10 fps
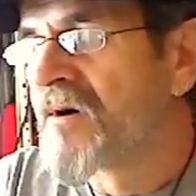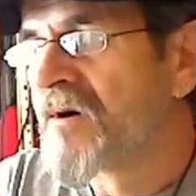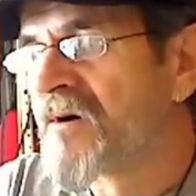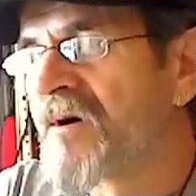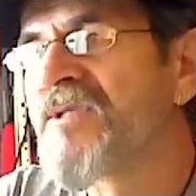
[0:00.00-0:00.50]

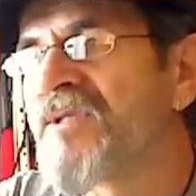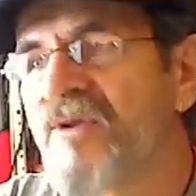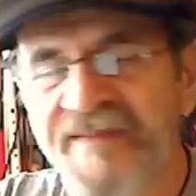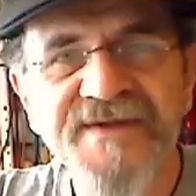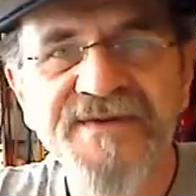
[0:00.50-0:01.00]
A
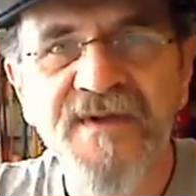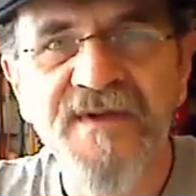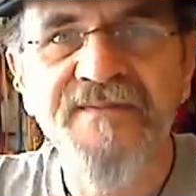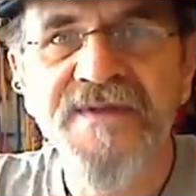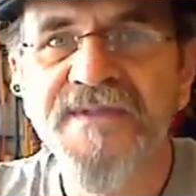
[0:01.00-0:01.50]
little bit of
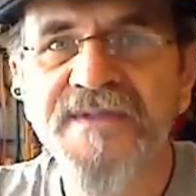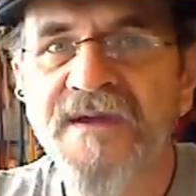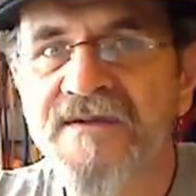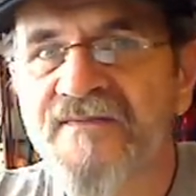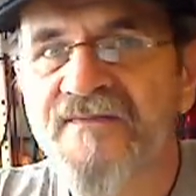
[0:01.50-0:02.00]
stuff
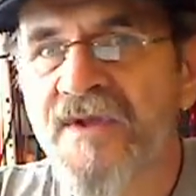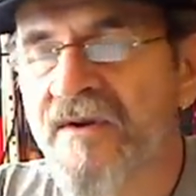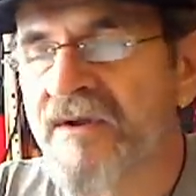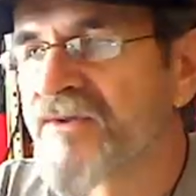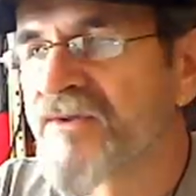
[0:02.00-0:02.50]
at
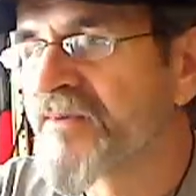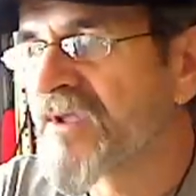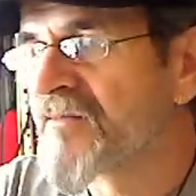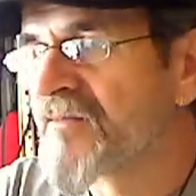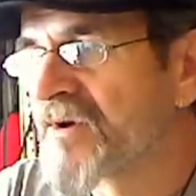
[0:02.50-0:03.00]
Bloggerheads, but
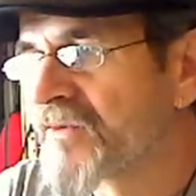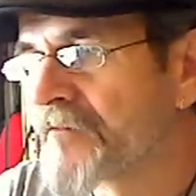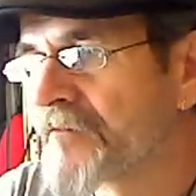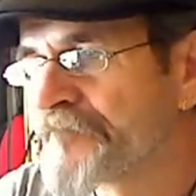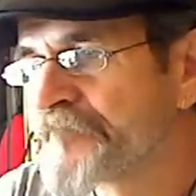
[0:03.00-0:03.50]
not much.